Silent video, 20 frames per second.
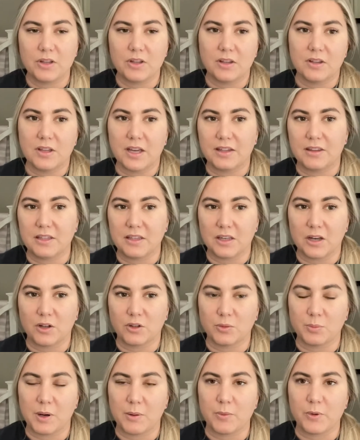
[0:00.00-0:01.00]
I think the health
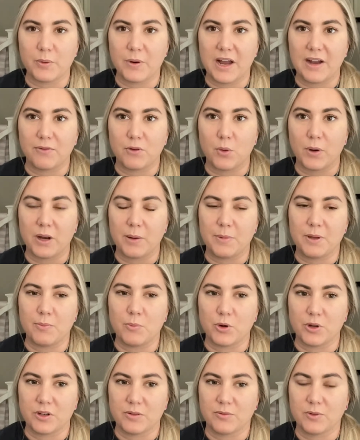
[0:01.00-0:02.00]
department would have quite a bit
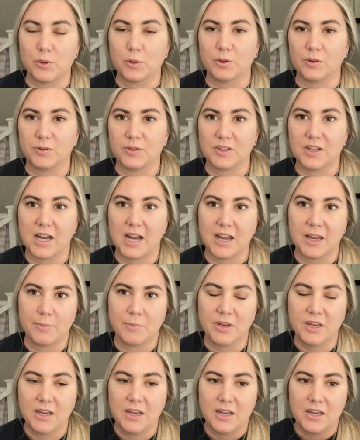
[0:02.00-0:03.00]
more difficult of a
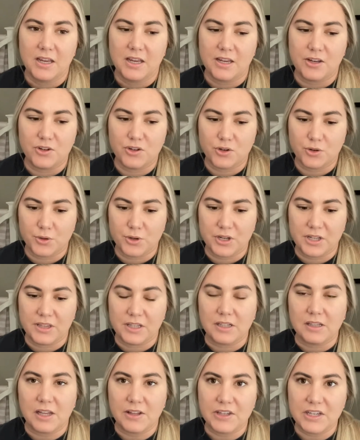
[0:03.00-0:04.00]
time ensuring the
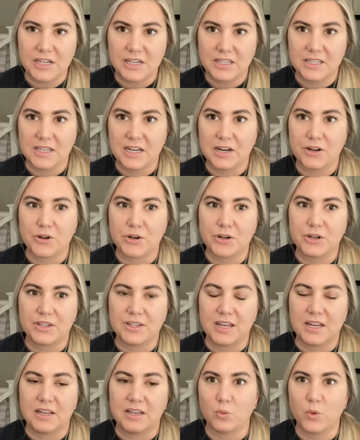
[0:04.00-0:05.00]
cleanliness standards
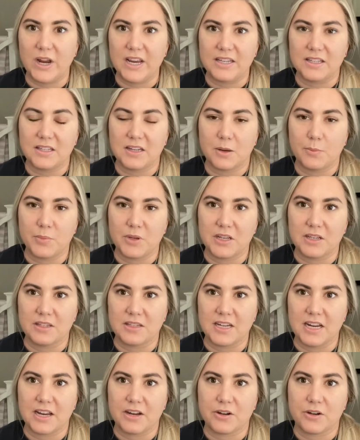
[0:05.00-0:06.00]
and waste dumping
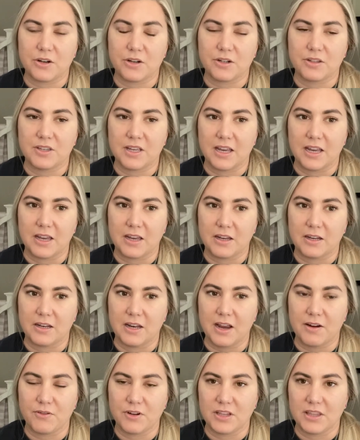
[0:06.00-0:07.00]
standards and
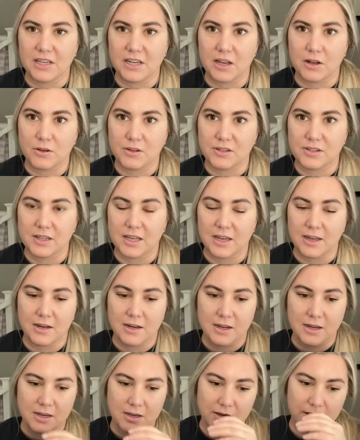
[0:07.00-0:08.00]
everything else that
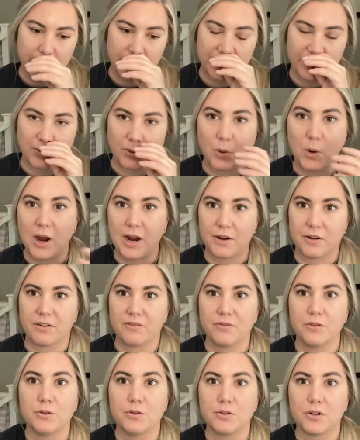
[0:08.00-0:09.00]
is required of
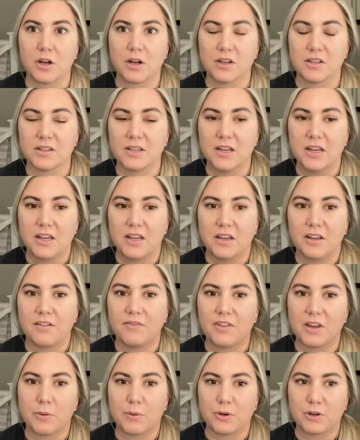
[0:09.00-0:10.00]
food trucks if
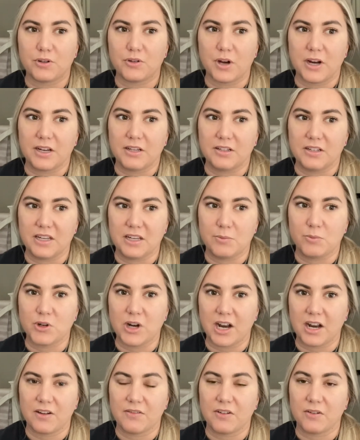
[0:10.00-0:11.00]
they were trying to keep
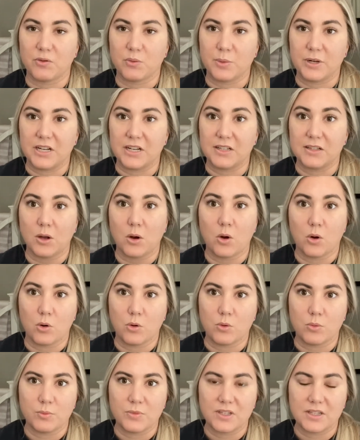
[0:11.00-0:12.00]
track of everybody's
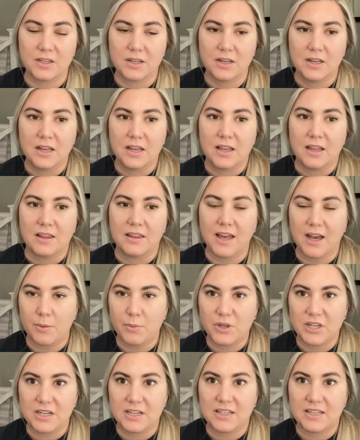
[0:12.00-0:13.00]
homes. That
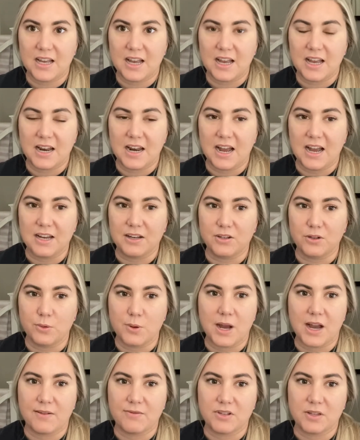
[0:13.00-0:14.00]
being said, I do
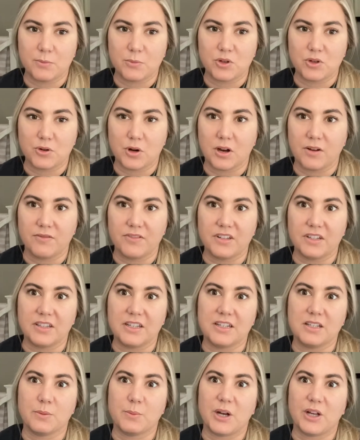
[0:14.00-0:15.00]
have some strong
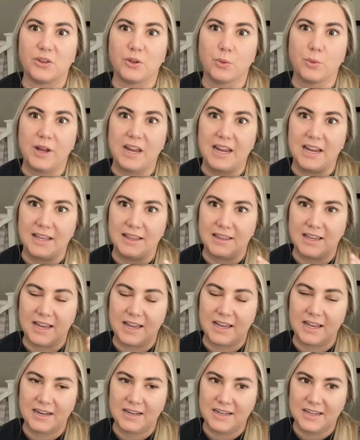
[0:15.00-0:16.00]
feelings about the way
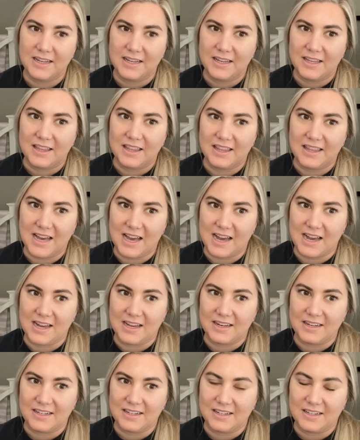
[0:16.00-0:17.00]

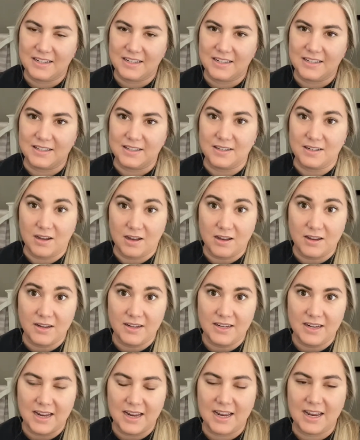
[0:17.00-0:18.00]
that is
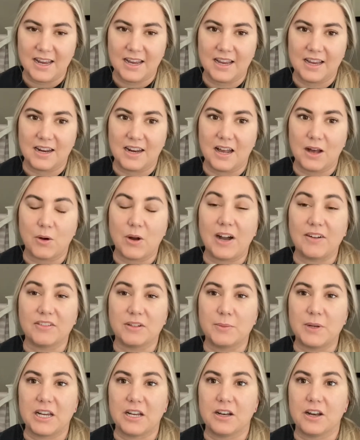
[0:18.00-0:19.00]
done, and I'll have to
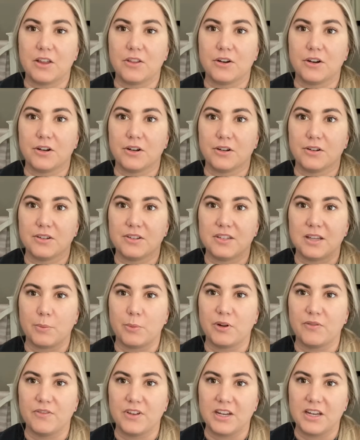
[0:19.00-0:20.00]
make another
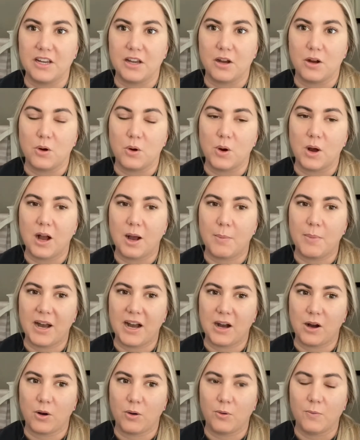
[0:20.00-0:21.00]
separate video
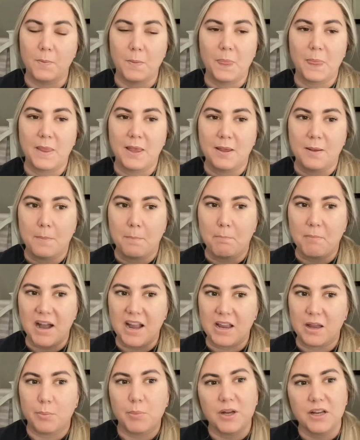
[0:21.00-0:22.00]
about my
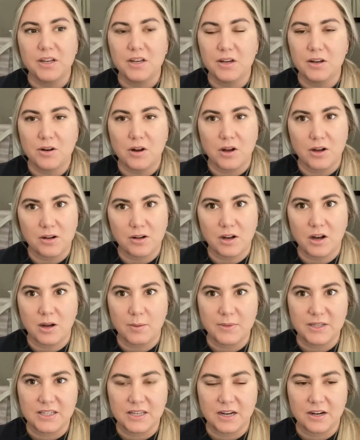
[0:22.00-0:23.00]
opinion on
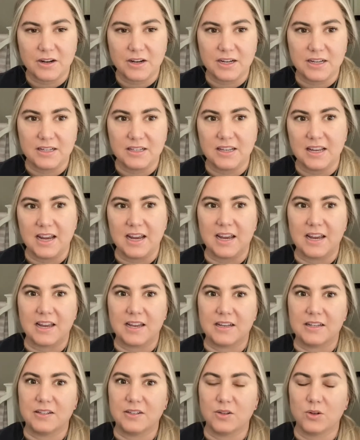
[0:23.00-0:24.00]
commissaries
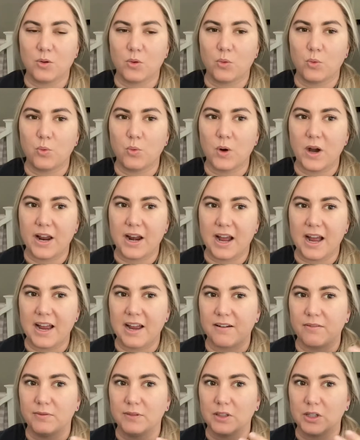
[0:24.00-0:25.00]
and what I
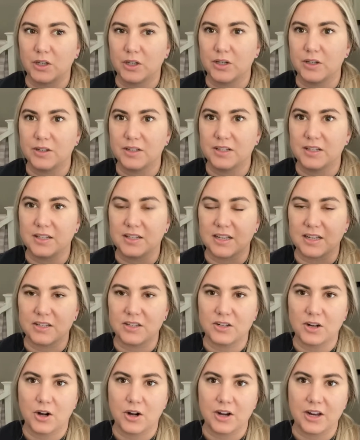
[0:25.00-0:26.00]
have learned since I
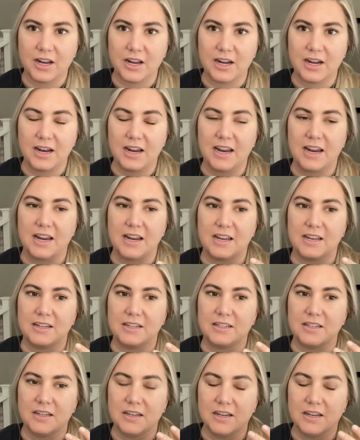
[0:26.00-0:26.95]
started, and